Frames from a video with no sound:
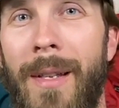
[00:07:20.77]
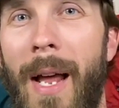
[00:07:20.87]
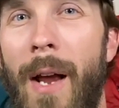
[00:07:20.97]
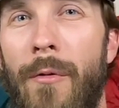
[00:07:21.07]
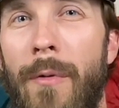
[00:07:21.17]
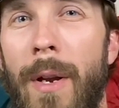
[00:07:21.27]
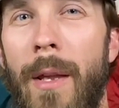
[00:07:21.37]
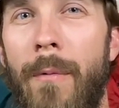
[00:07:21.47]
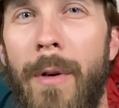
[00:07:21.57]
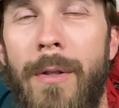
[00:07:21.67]
that I
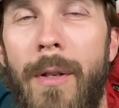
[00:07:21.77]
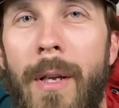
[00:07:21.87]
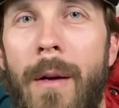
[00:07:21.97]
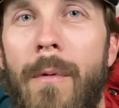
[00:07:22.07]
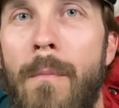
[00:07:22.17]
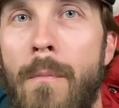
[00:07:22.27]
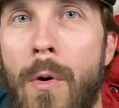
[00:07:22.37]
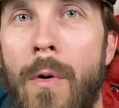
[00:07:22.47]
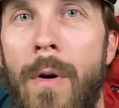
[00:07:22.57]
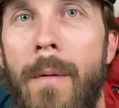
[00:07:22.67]
really wish that there were
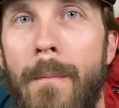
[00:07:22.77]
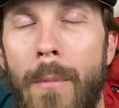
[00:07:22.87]
more